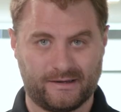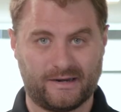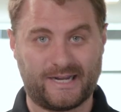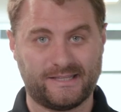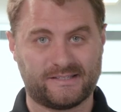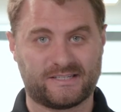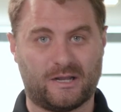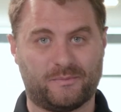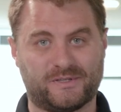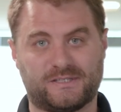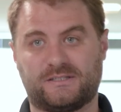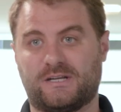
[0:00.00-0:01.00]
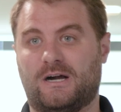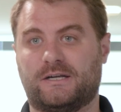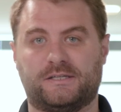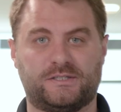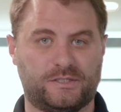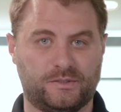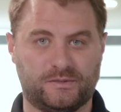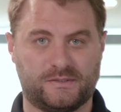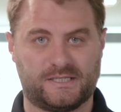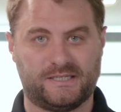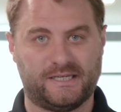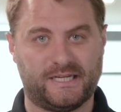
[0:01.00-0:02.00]
The ninth step is to talk to
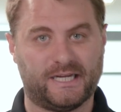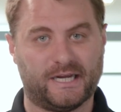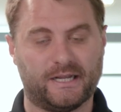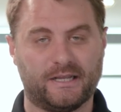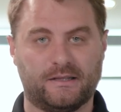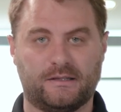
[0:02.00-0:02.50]
students in need.